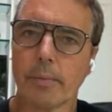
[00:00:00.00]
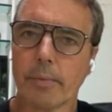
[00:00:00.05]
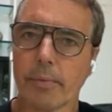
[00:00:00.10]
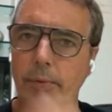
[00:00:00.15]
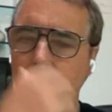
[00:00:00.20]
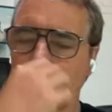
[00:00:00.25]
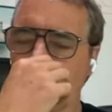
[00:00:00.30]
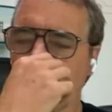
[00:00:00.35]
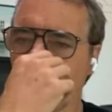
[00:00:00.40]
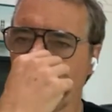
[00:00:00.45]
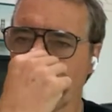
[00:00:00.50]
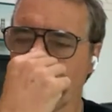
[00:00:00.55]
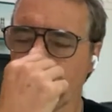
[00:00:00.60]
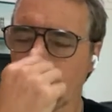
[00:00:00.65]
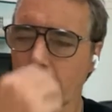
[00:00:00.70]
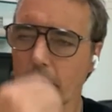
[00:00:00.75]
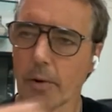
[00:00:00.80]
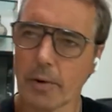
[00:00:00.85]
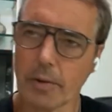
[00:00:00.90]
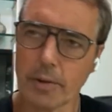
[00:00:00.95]
thinking they're going
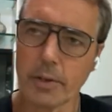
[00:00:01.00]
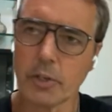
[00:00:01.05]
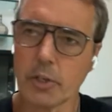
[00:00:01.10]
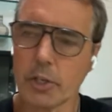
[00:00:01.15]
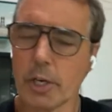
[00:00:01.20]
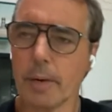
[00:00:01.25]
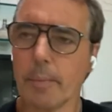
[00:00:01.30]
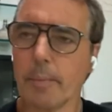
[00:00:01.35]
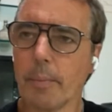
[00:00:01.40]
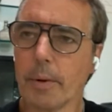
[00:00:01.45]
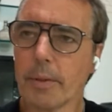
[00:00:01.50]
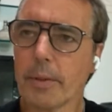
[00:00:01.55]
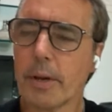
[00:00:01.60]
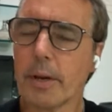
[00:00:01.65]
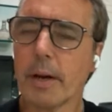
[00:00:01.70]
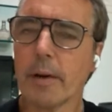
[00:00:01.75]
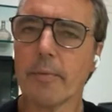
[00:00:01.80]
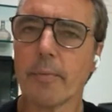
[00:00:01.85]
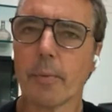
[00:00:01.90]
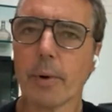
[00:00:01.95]
to go to the gym with
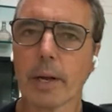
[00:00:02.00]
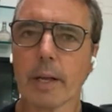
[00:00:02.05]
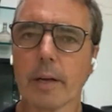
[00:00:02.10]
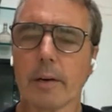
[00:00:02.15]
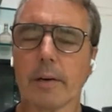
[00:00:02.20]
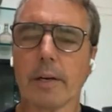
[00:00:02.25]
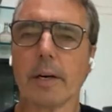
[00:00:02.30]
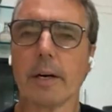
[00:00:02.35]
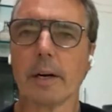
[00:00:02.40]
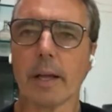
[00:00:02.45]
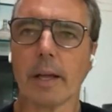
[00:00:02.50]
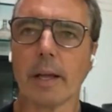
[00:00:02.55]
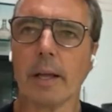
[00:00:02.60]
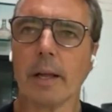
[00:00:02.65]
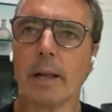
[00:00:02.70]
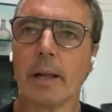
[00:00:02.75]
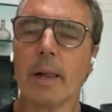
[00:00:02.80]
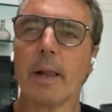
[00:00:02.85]
enough regularity.